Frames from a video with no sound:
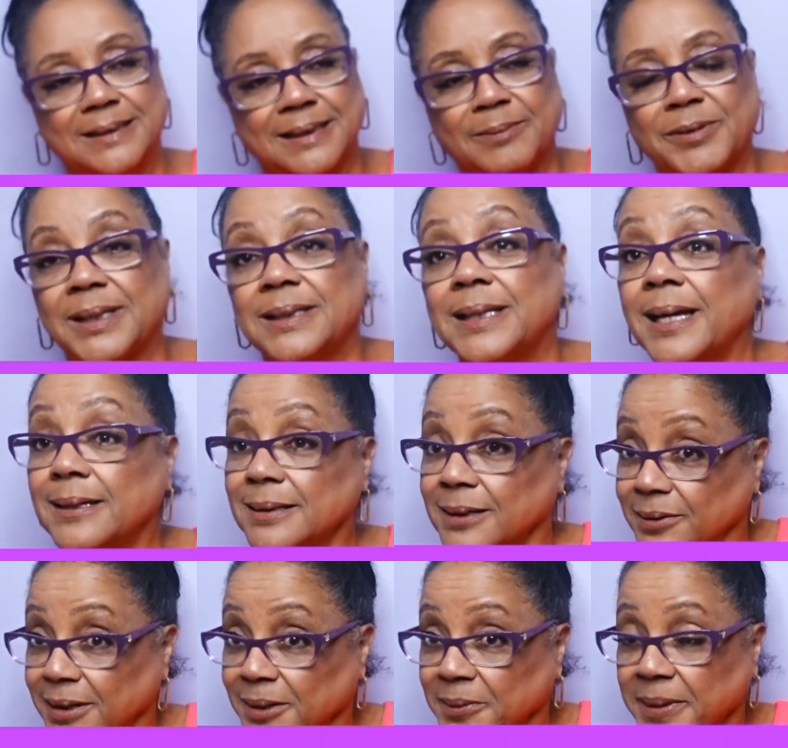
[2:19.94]
I'm gonna let that
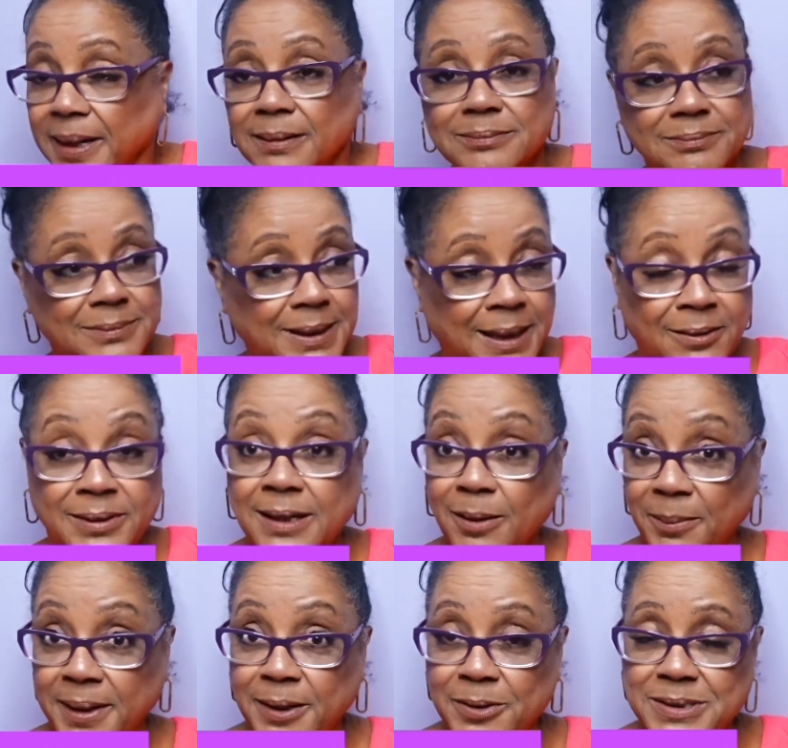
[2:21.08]
go the other way. I don't need
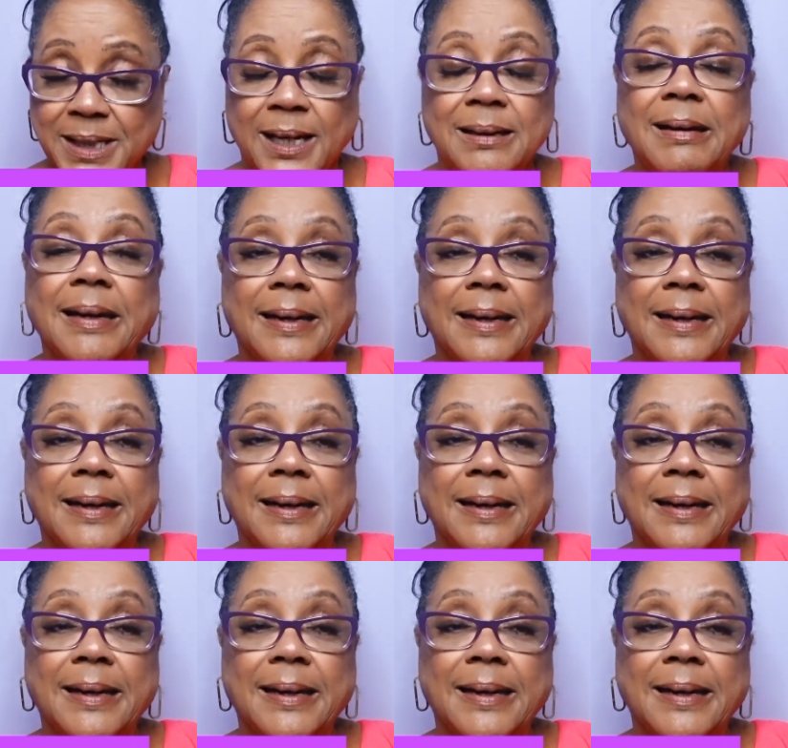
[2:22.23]
up my nose again.